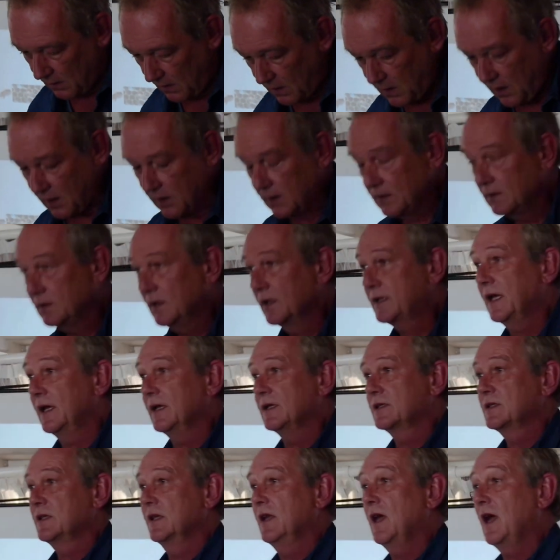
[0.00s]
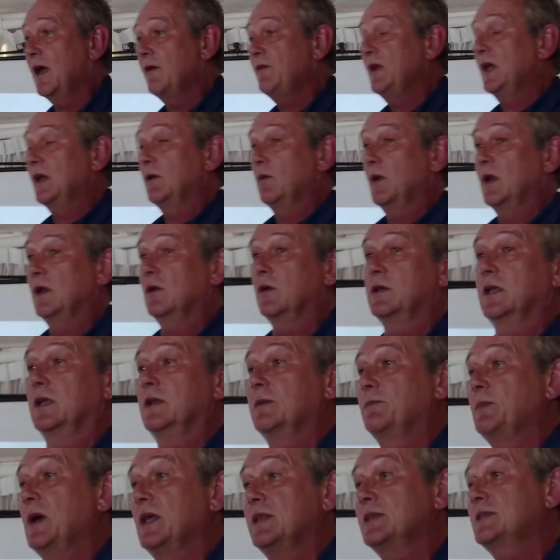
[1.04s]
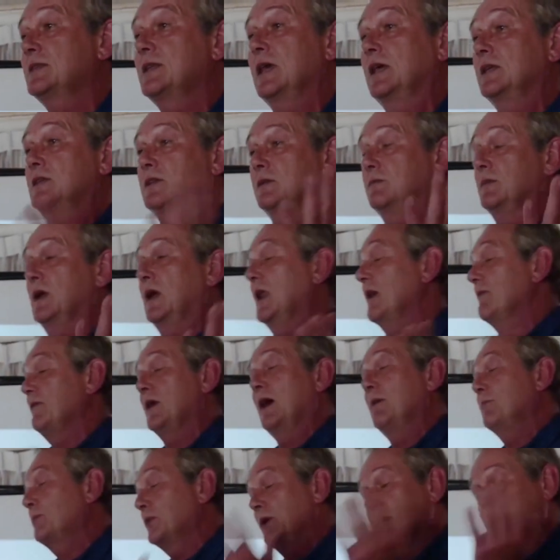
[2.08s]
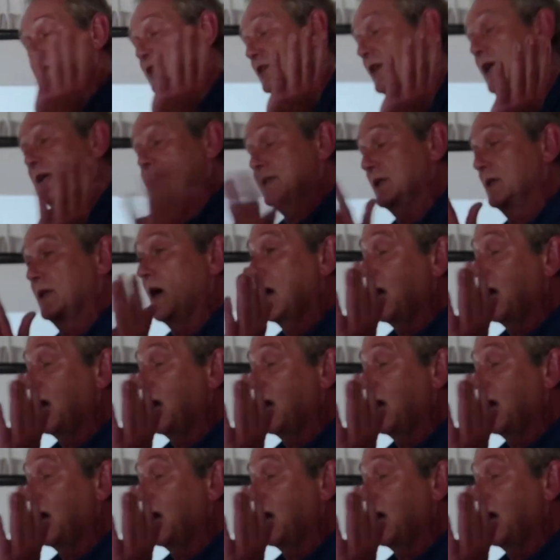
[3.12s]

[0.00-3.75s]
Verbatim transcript: oh, okay, so now I've had one look at it. By this stage in my life, I'm pretty shattered